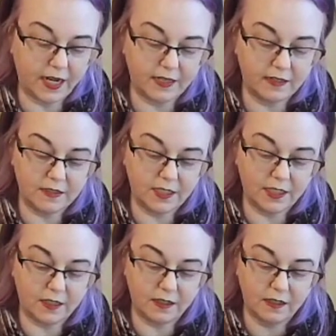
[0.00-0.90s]

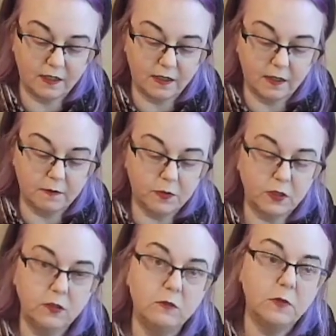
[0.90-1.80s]
antique
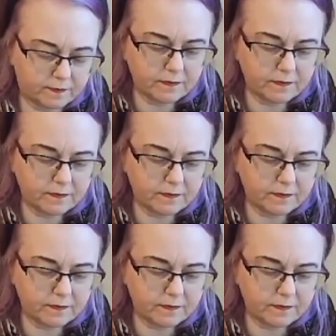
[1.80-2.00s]
plume.